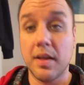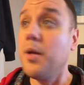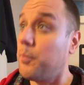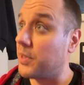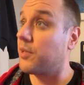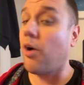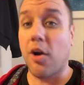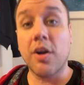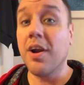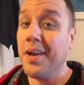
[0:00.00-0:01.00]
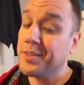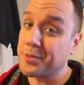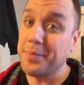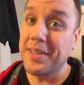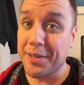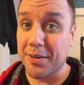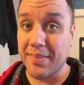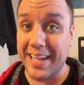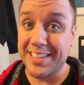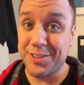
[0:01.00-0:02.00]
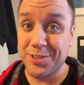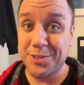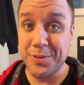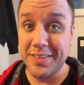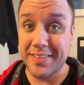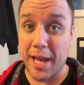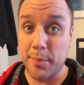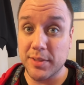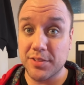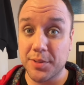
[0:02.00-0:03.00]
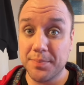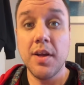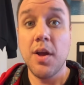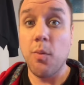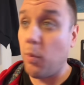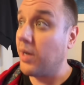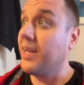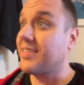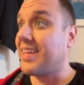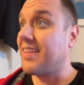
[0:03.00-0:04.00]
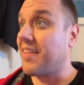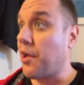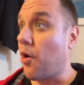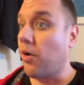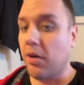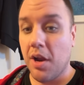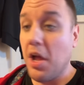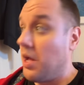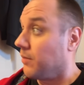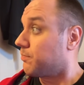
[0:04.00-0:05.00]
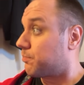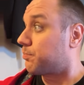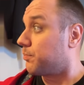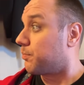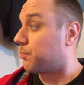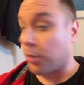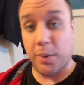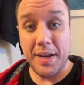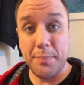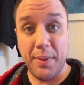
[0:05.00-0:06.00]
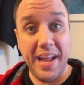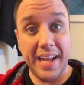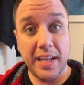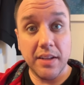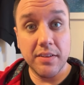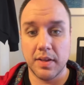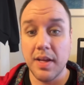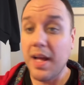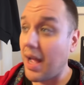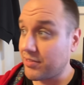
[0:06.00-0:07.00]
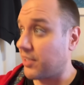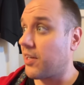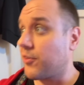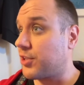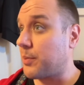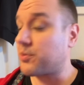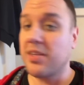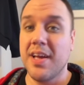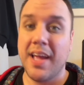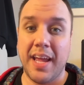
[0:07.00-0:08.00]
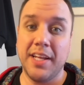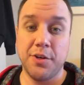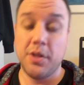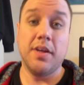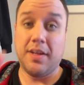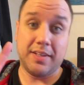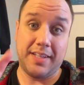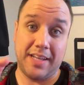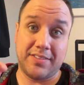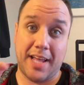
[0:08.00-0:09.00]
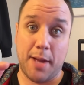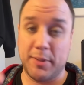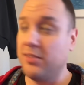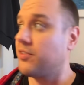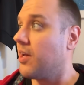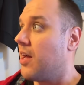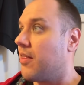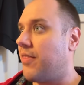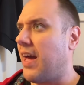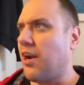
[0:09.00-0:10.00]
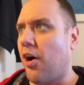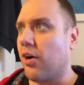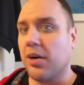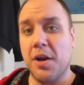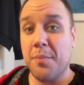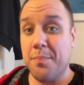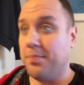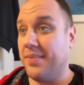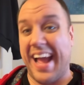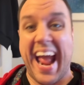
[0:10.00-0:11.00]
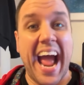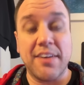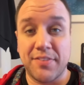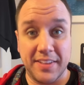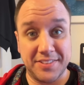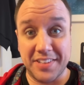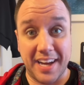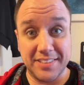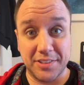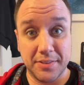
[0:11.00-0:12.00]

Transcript: But there are some clear advantages to these cabins. One is that they are pretty big. I've stayed on other ships in guest cabins that are half this size,